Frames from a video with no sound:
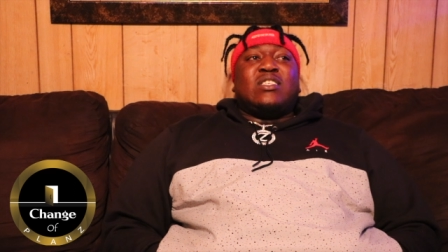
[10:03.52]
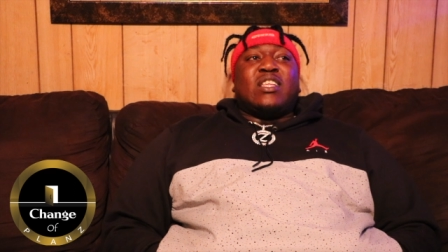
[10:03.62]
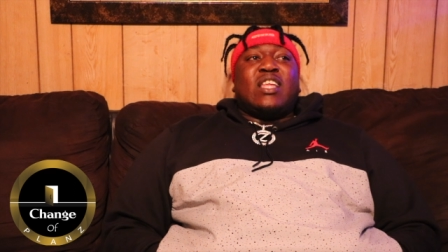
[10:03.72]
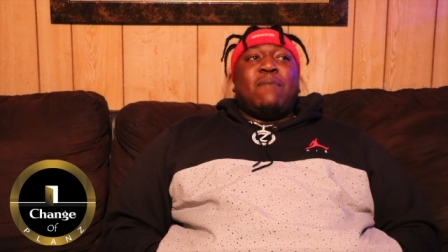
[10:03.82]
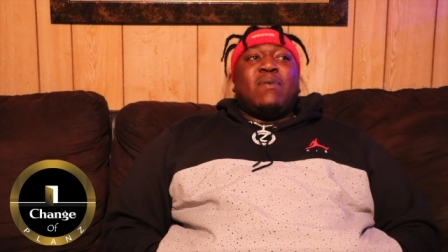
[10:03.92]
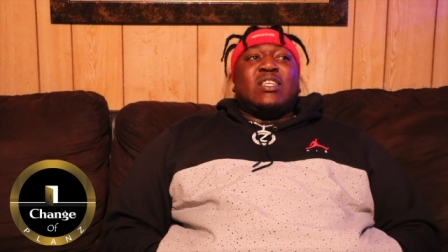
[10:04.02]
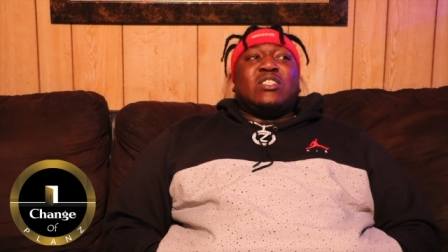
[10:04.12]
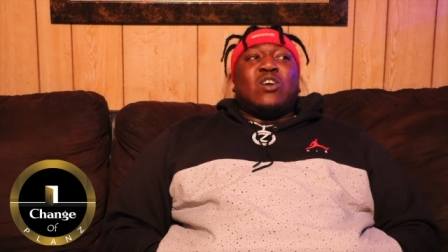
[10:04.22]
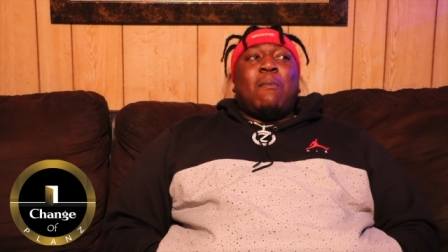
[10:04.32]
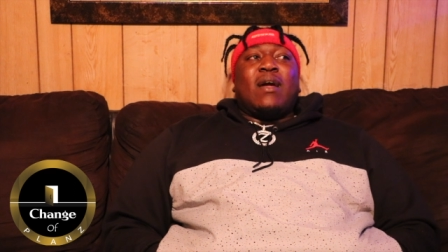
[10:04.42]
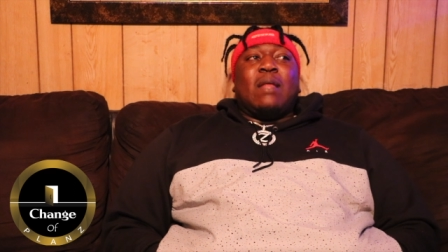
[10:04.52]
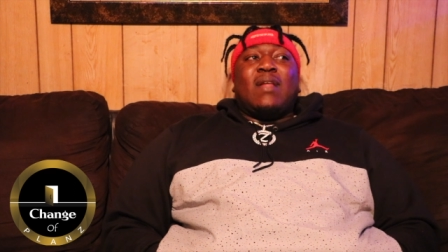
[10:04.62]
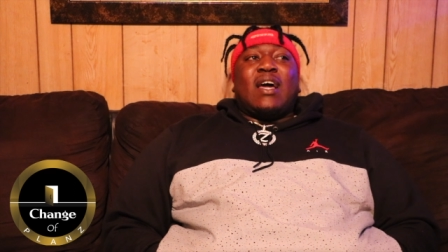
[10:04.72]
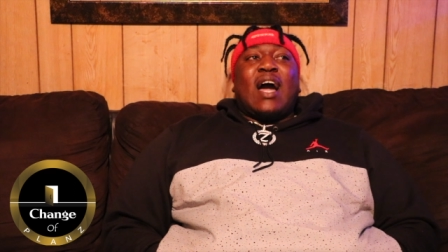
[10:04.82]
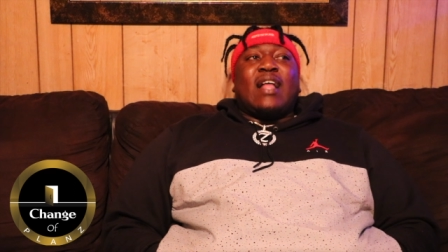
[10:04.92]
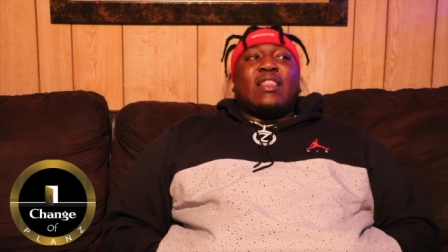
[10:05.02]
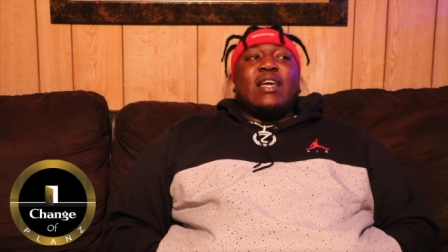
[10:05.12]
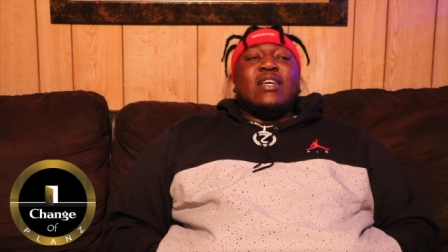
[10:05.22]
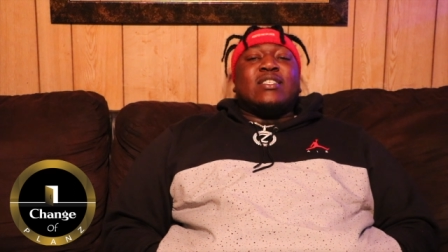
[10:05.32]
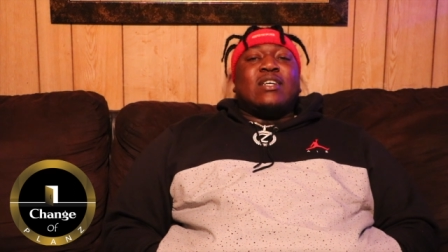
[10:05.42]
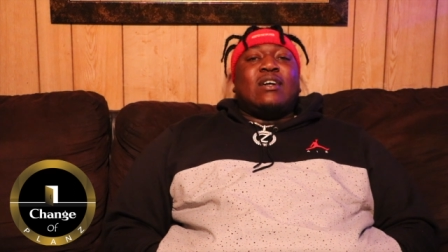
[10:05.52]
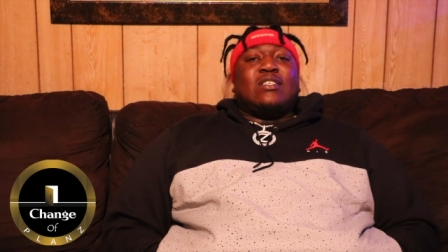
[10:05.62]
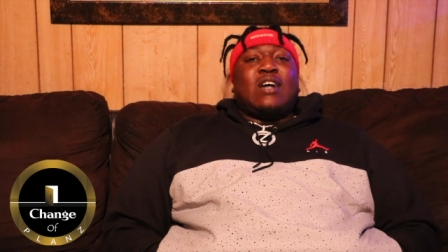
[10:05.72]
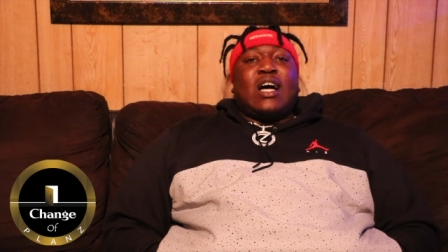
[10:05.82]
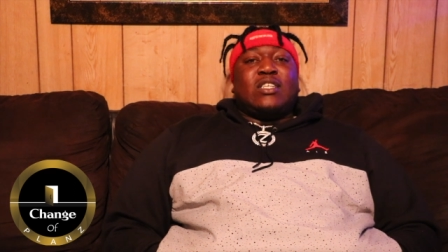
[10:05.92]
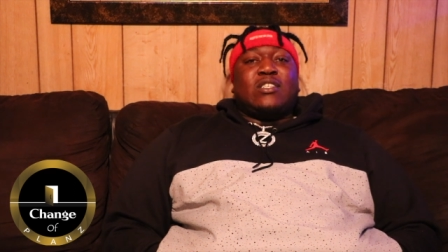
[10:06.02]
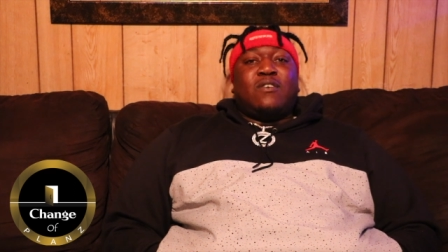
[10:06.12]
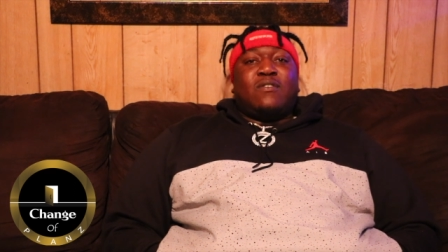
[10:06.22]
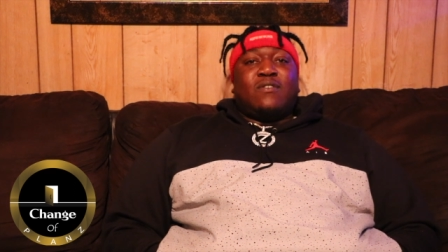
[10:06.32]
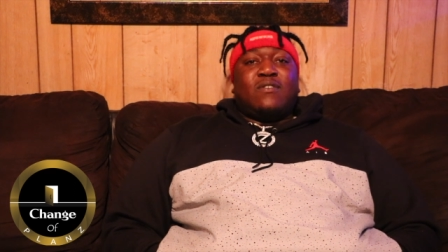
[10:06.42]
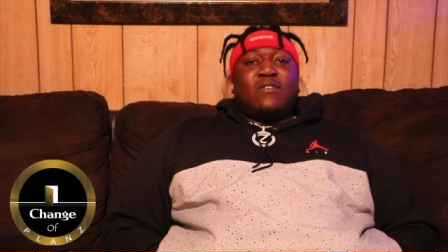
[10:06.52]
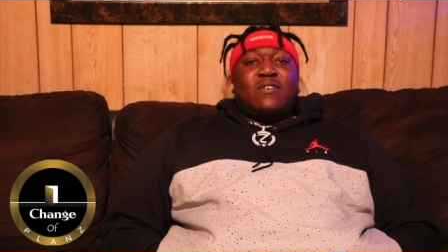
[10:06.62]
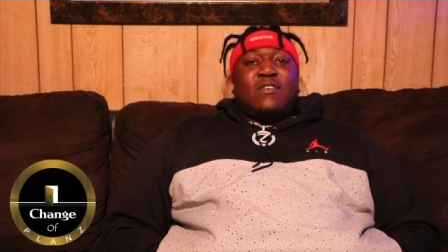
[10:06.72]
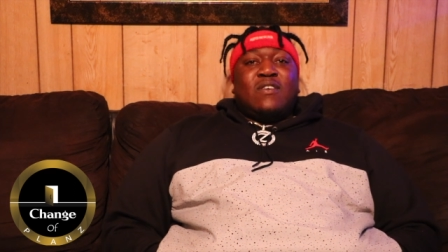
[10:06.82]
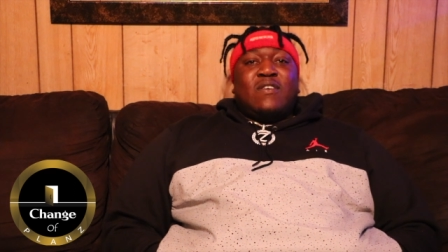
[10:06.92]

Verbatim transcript: took that bitch and started making it be like our theme song to our show. Mm-hmm.